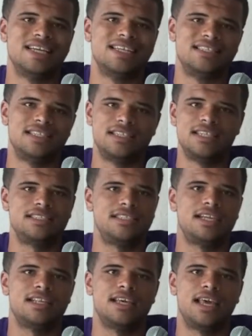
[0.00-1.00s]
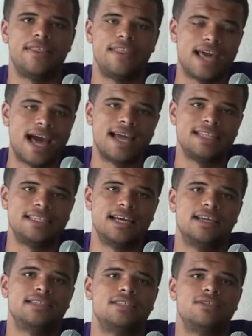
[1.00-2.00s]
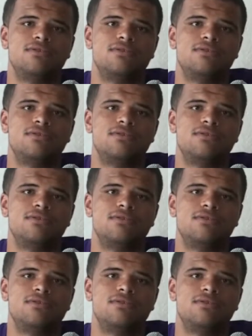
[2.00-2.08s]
statistically, the eye test,